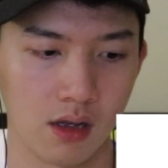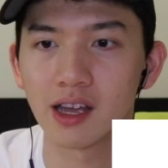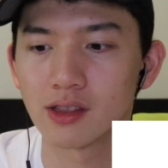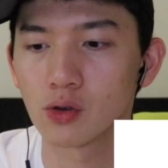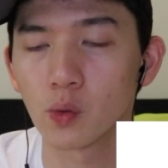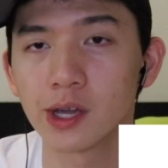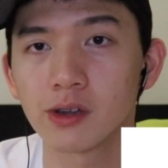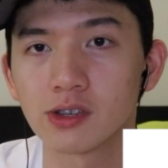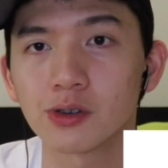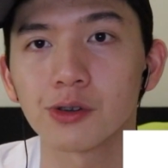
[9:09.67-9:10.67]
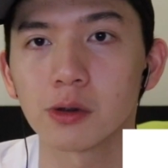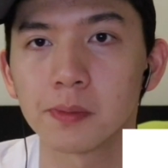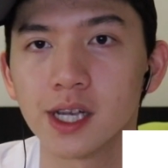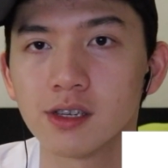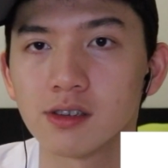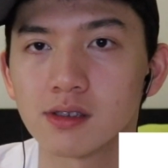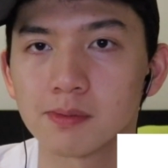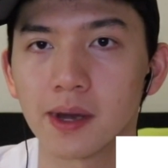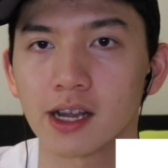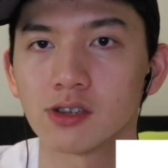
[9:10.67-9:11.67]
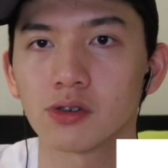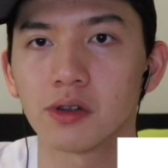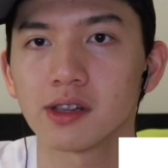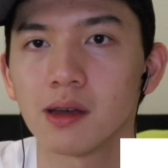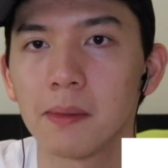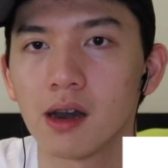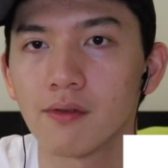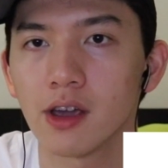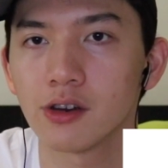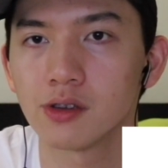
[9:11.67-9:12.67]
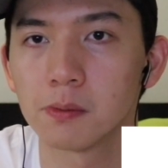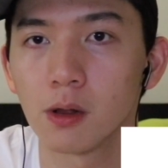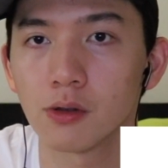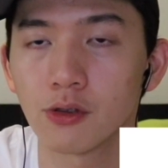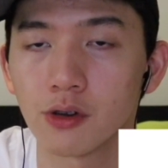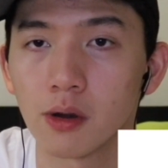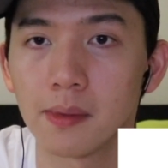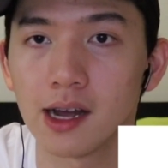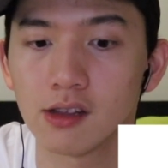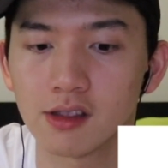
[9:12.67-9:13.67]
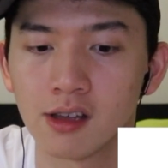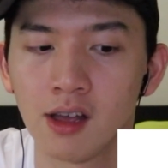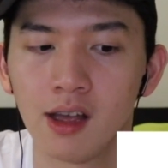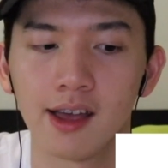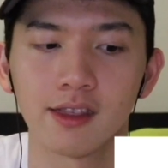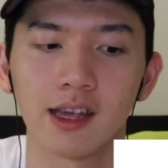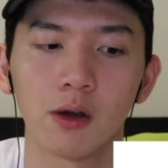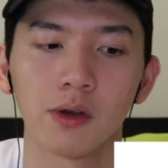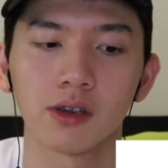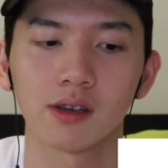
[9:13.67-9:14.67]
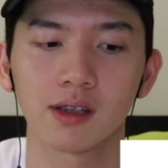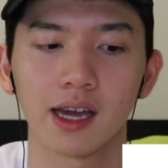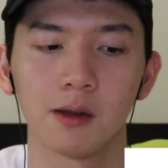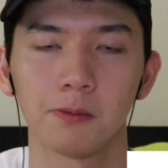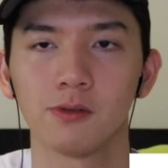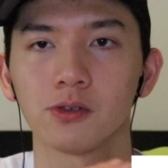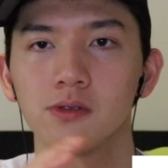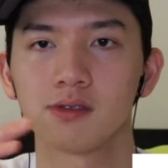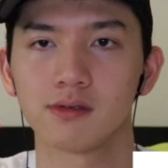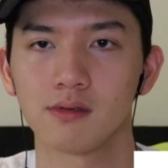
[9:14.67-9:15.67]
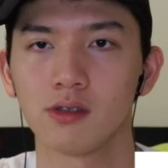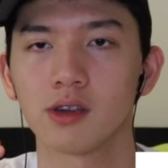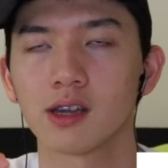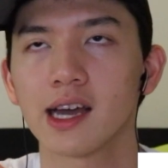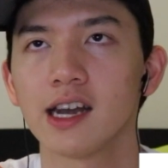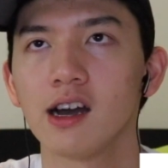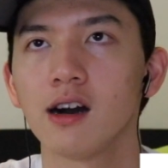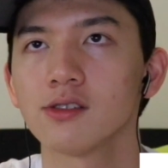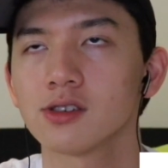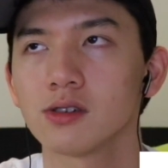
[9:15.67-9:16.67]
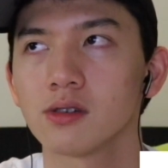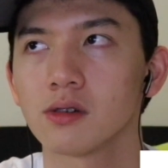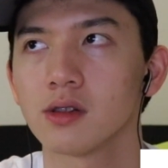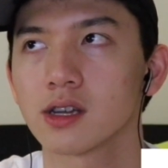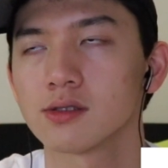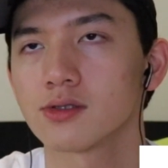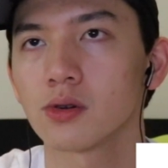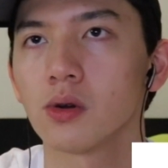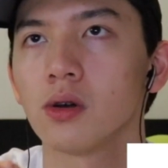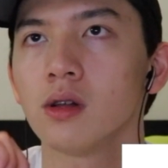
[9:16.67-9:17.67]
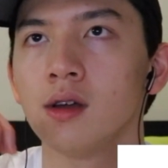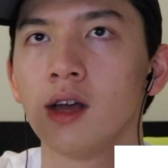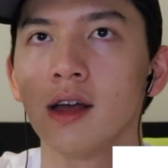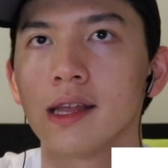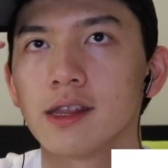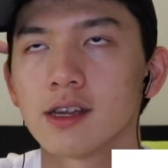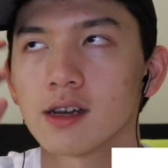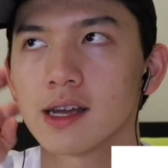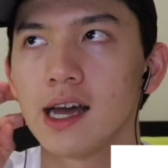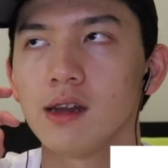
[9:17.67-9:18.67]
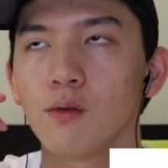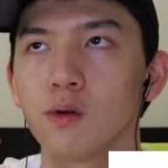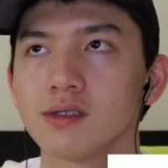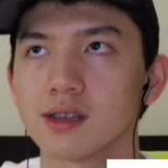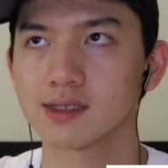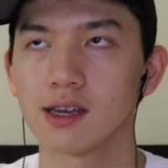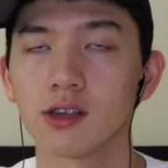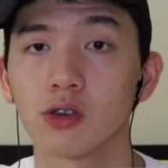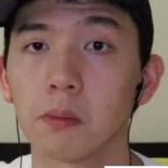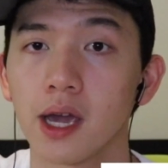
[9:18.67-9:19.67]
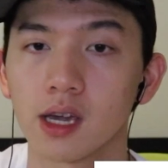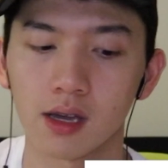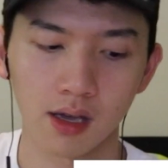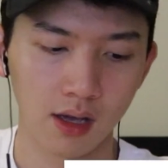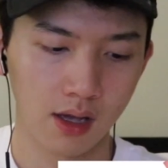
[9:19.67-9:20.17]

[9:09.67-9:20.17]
And the way you control your pitch is just by controlling the amount of air you blow through your mouth, and that way you can kind of alter or like control the kind of whistling sound that you make.